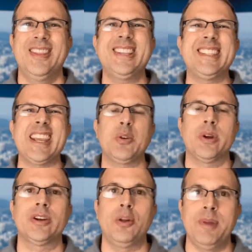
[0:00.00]
This is a
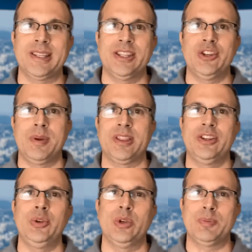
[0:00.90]
critical message about the
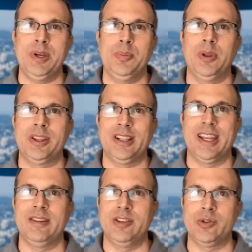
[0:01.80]
Jewish people in the
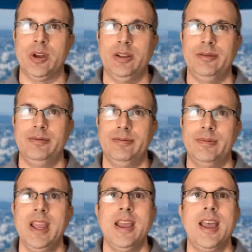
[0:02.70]
land of Israel.
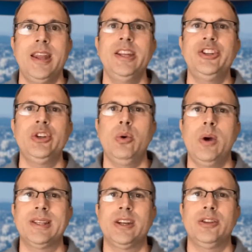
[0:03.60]
Any Jew who
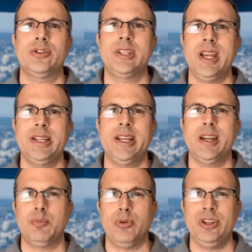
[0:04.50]
has an understanding
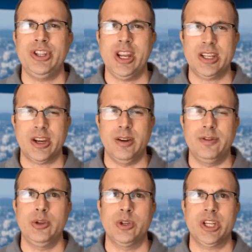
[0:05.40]
and appreciation of
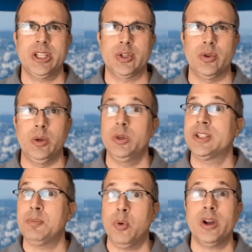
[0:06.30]
Jewish history would
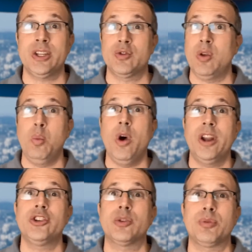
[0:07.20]
support Israel
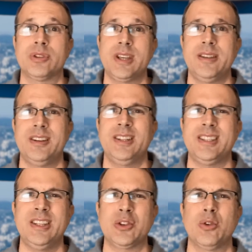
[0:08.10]
100% in its
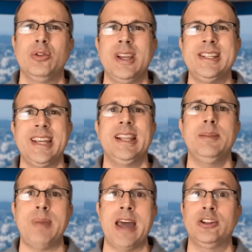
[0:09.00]
eternal and daily
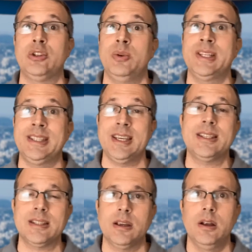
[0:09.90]
battle to
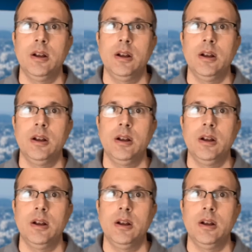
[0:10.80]
exist